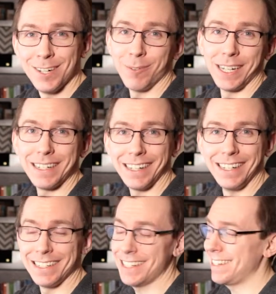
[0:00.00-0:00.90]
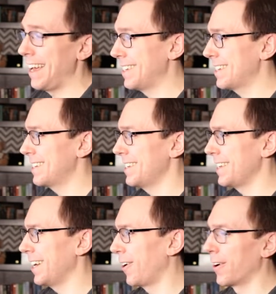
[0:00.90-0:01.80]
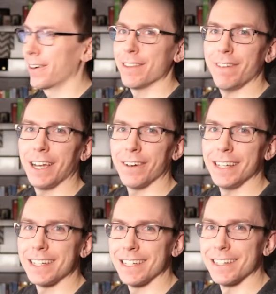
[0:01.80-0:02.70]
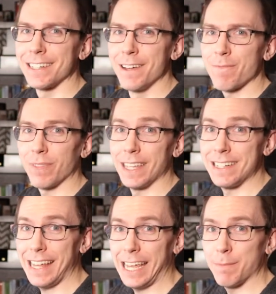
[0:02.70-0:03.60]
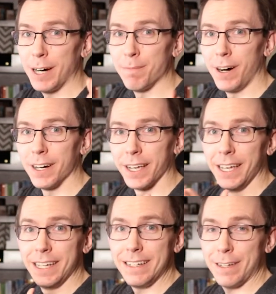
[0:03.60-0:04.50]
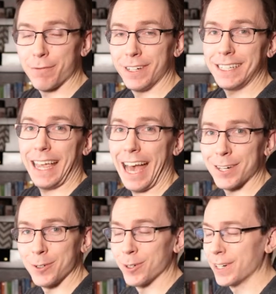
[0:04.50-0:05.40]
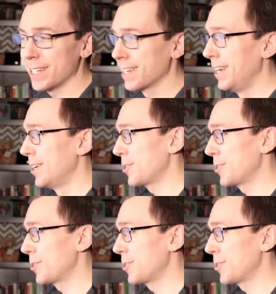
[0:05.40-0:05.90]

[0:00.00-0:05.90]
What it does is it tests to say, are the variances the same among different categories?